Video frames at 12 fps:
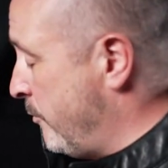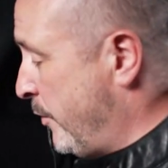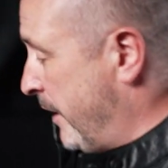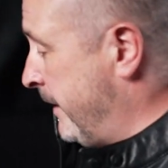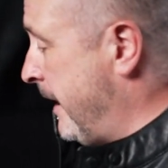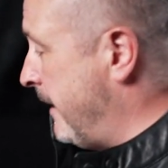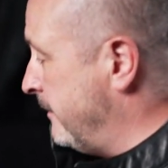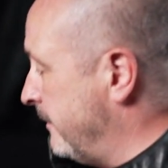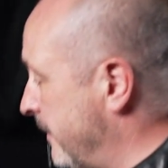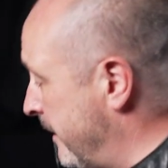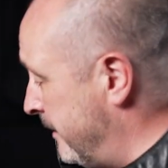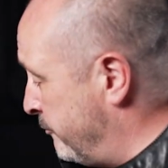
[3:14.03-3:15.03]
But again,
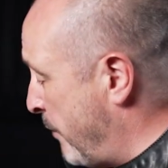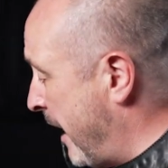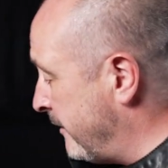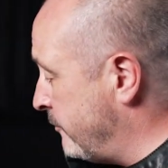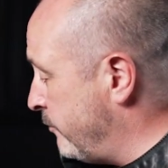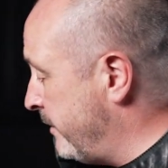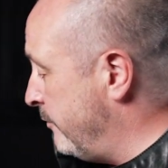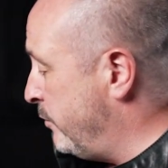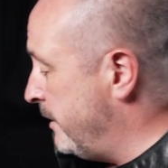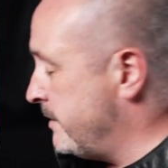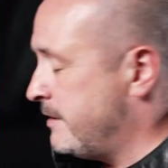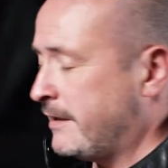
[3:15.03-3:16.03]
it's backed with the
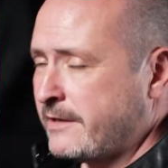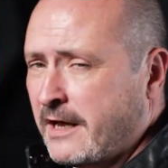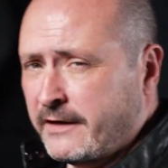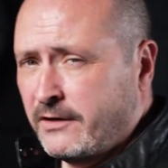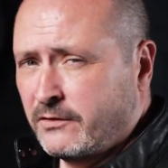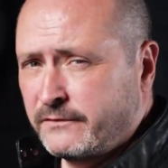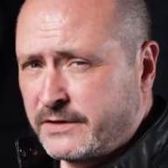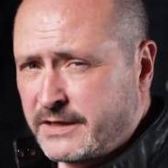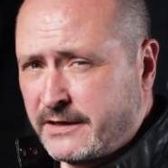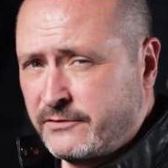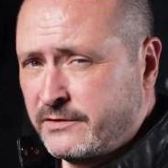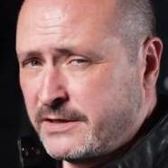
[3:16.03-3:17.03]
ballistic nylon for
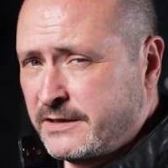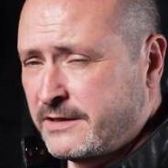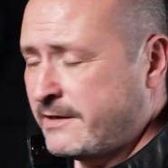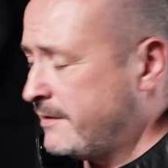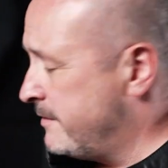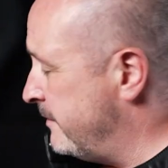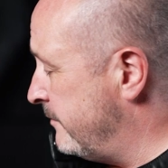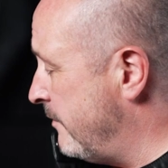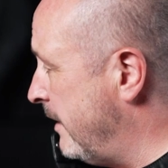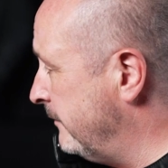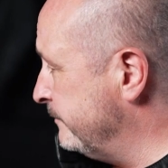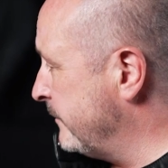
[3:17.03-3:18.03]
skid resistance as
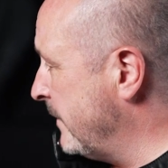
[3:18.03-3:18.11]
well.